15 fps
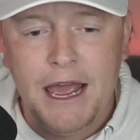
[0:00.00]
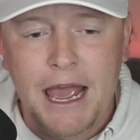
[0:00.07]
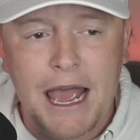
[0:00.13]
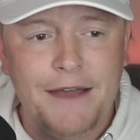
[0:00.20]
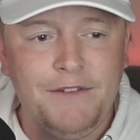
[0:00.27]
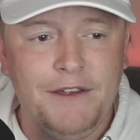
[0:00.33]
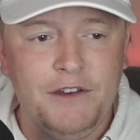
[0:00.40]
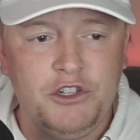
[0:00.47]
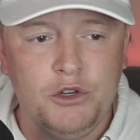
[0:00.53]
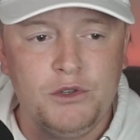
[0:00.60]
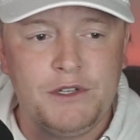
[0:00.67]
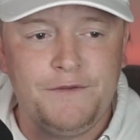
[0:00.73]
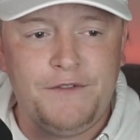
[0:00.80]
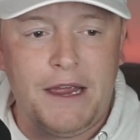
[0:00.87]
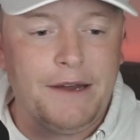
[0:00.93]
heavy
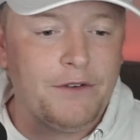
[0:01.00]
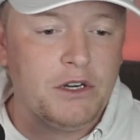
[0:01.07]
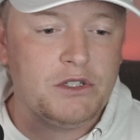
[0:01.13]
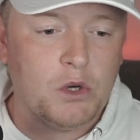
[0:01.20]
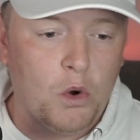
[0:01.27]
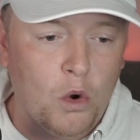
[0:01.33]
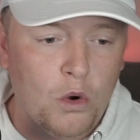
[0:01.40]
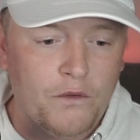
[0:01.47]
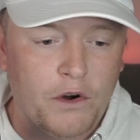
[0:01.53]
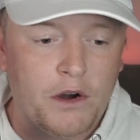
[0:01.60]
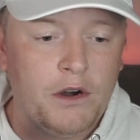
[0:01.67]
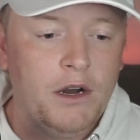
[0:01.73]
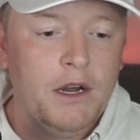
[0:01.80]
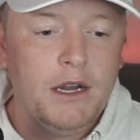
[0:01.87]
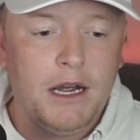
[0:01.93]
juiced favorites
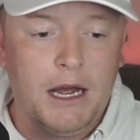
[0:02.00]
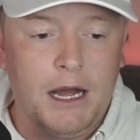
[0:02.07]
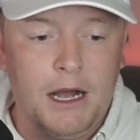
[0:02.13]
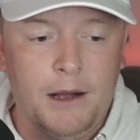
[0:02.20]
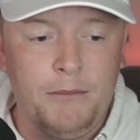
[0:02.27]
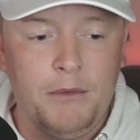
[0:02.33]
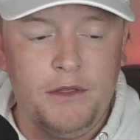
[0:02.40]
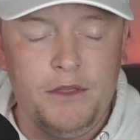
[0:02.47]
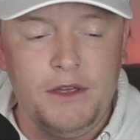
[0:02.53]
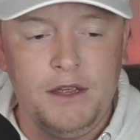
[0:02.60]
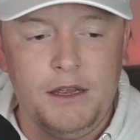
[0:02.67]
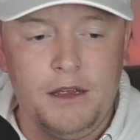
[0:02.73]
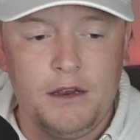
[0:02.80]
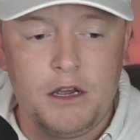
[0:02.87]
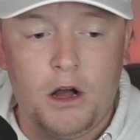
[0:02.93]
over
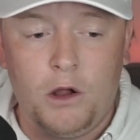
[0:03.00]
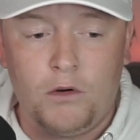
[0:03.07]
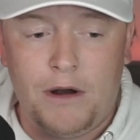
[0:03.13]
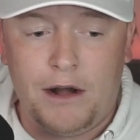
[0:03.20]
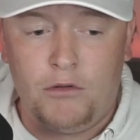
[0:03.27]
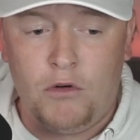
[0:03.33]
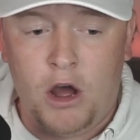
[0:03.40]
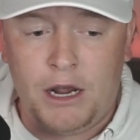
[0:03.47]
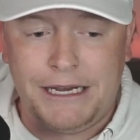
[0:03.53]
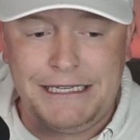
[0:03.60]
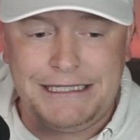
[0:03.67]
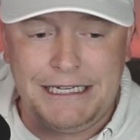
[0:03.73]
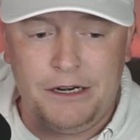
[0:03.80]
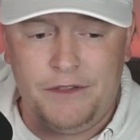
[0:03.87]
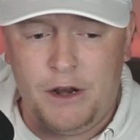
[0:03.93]
the Colorado
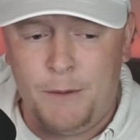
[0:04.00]
Rockies here.